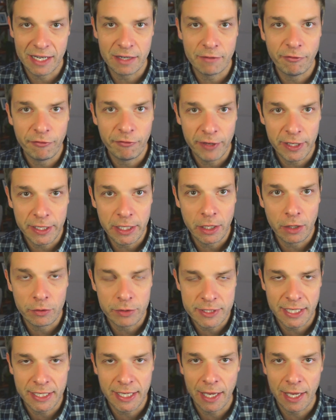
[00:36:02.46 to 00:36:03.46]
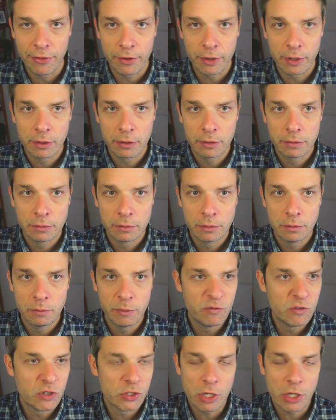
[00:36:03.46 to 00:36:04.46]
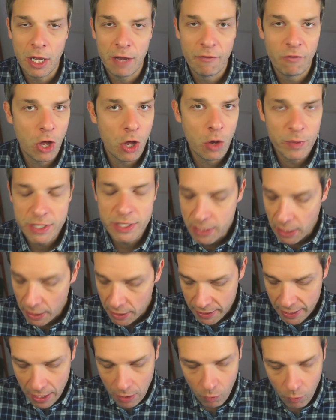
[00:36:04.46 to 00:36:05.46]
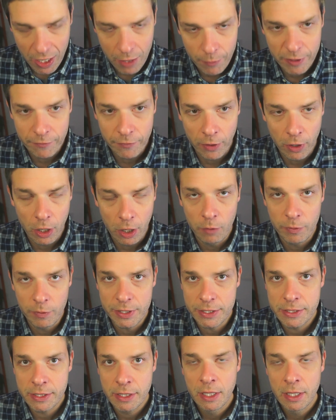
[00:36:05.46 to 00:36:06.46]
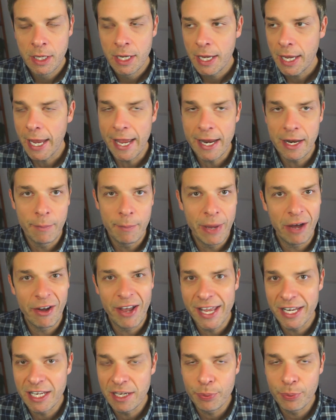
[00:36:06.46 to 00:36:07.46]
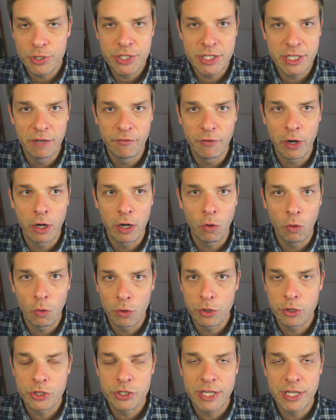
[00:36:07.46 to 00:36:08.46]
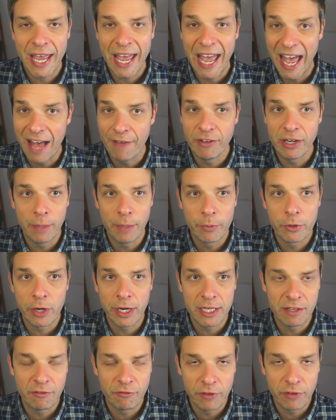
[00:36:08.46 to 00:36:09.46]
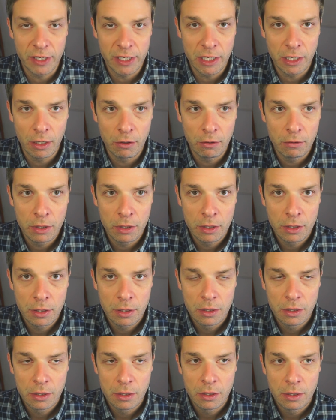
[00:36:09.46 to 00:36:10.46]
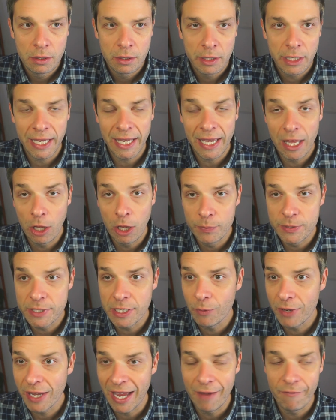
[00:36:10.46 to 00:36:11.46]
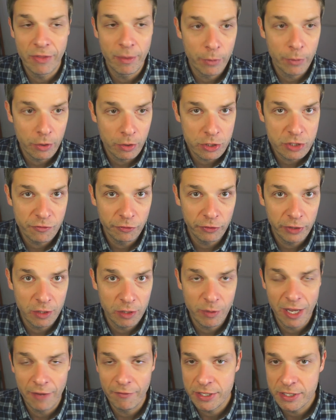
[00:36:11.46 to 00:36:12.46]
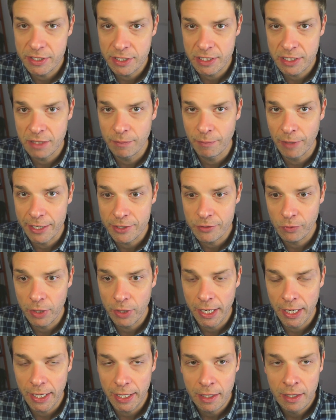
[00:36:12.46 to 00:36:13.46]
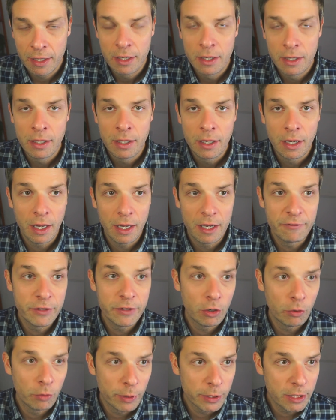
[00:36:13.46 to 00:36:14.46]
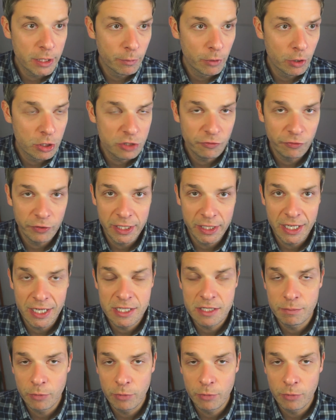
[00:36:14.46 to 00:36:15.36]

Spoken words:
video together. We just have always done it that way. About 80% of our orders have an upgrade to video. Okay. It helps that we have the merge fleet. We have a systemized way. If you don't know what the merge fleet is